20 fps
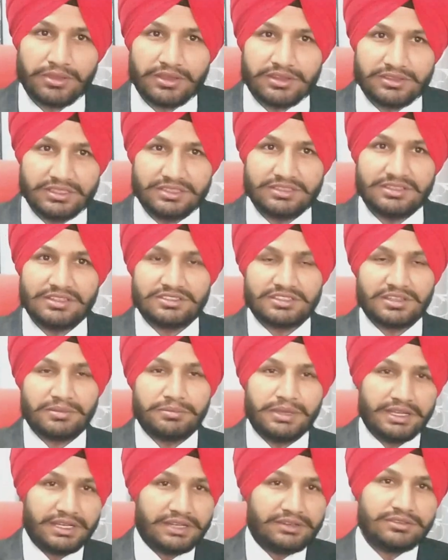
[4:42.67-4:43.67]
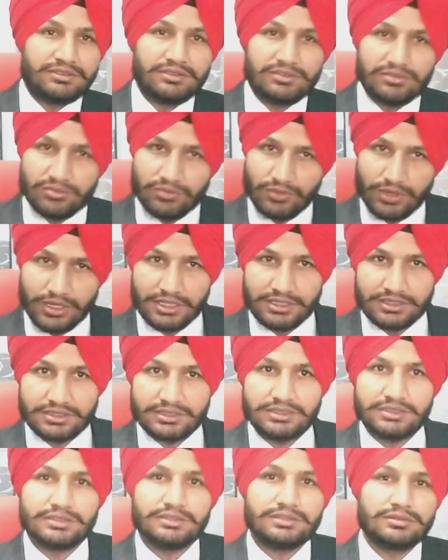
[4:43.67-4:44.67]
This is the main
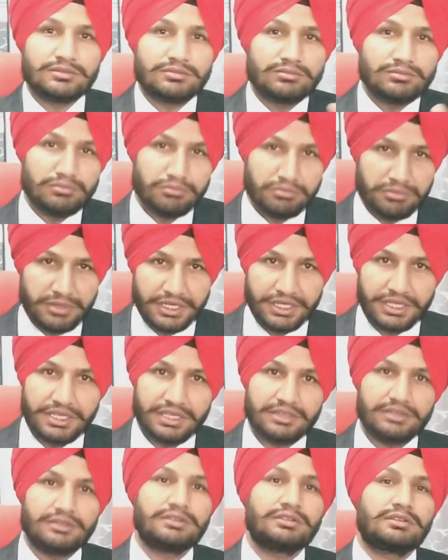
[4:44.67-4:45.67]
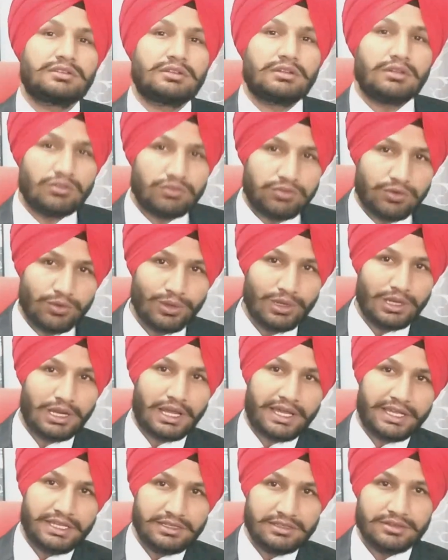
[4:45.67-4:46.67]
word, meaning, full
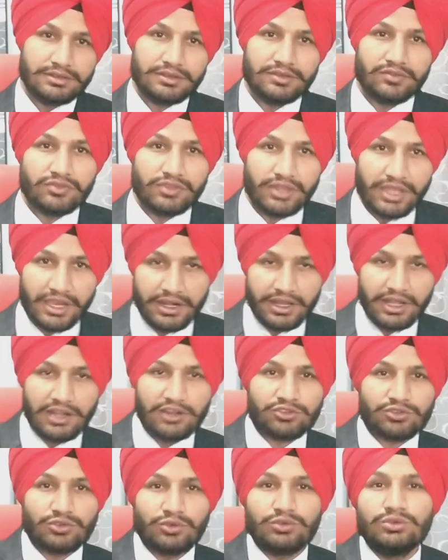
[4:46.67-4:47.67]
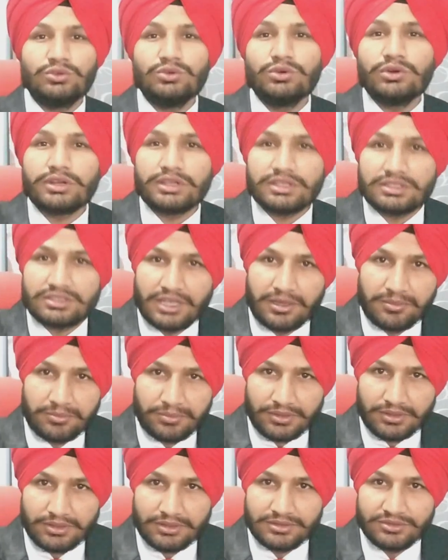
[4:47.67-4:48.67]
line, and also your
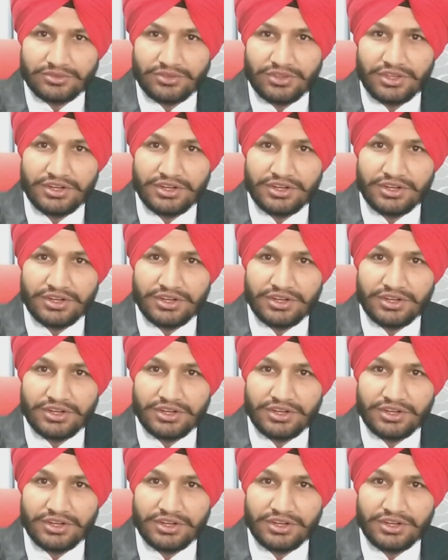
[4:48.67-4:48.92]
example.